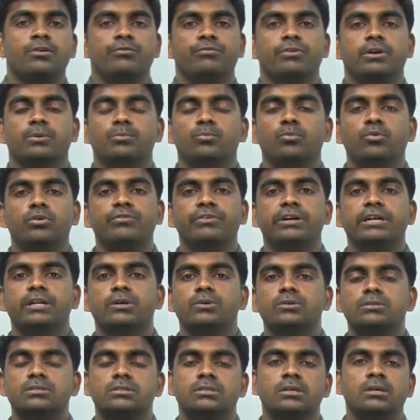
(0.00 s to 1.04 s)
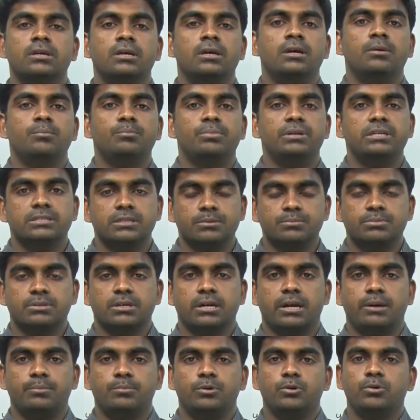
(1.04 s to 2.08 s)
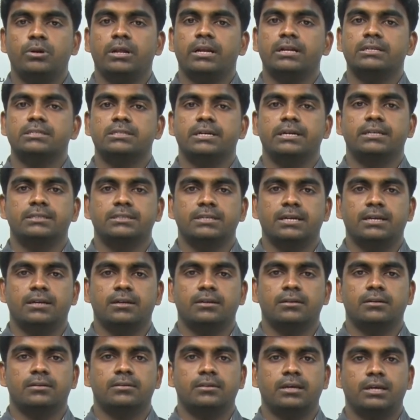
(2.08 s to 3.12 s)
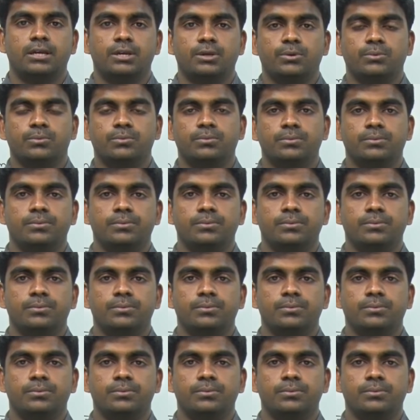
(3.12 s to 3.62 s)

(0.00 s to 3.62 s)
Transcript: For more videos, please subscribe to Naresh IT channel. Thank you.